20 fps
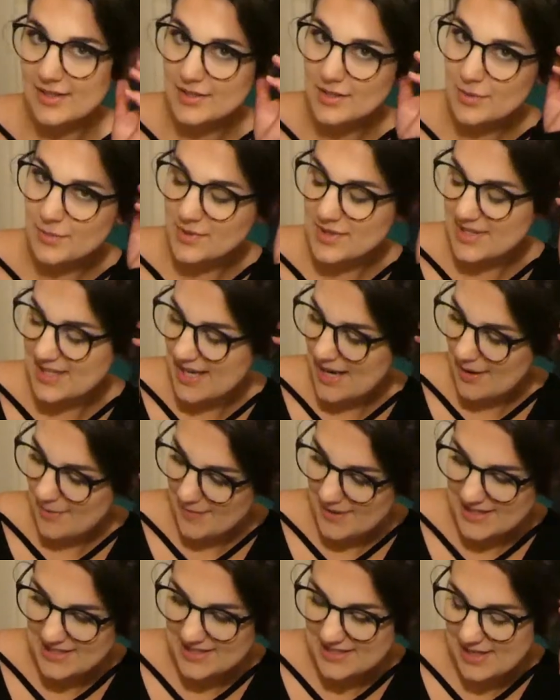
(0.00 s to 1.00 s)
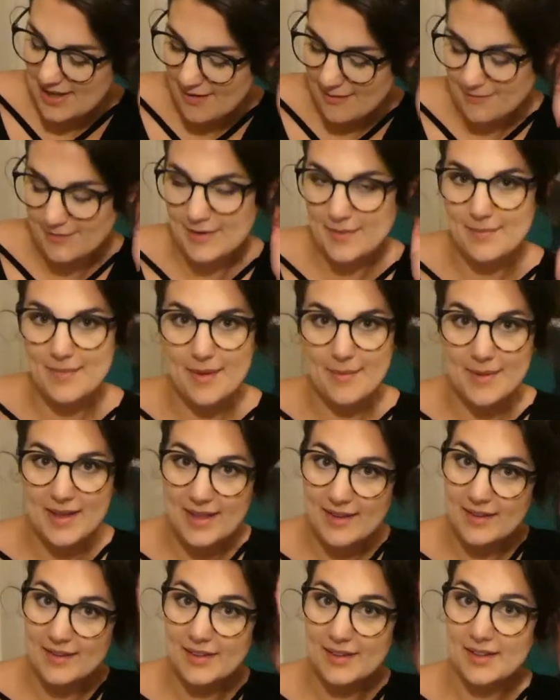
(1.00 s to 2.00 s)
Don't sit on my stuff, and maybe...
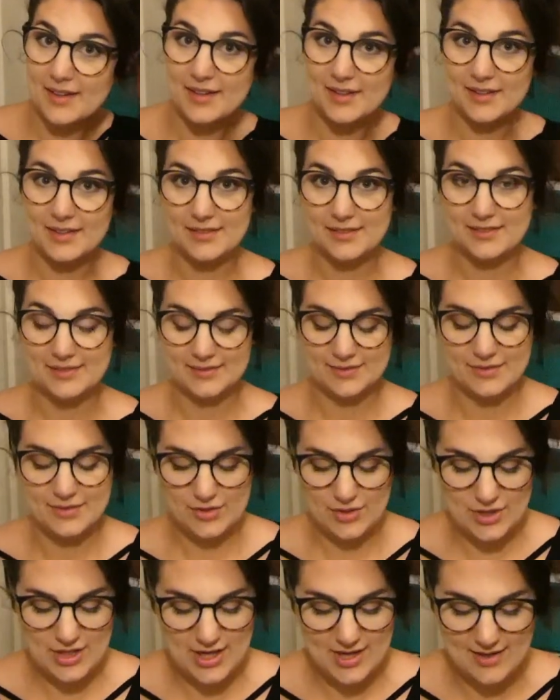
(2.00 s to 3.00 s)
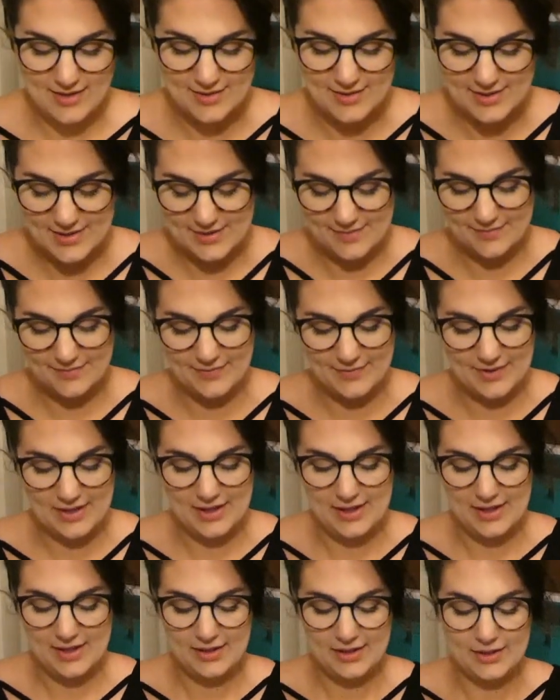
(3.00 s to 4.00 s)
Jeez.
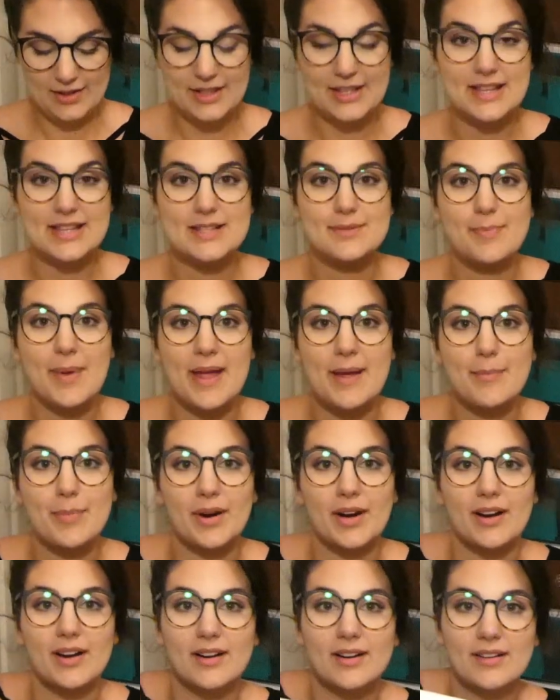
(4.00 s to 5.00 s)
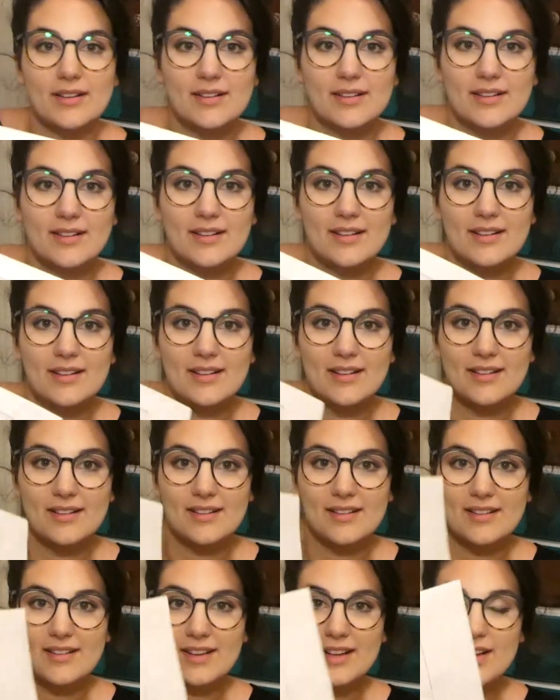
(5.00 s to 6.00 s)
Look at this paper.
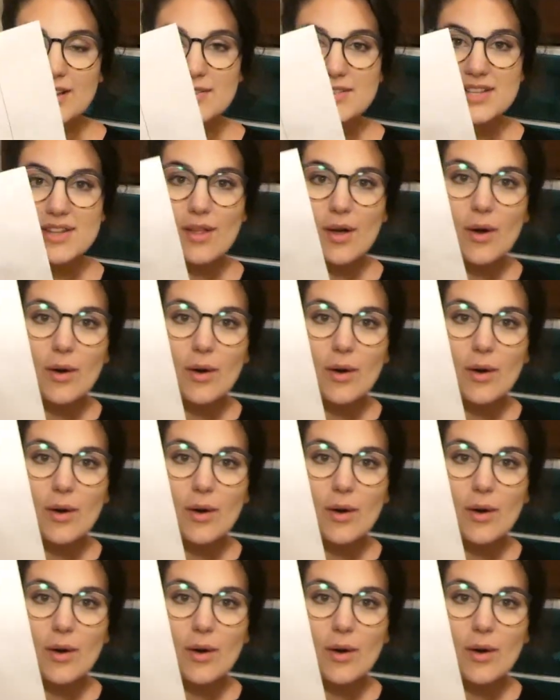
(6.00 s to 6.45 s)
Can you see the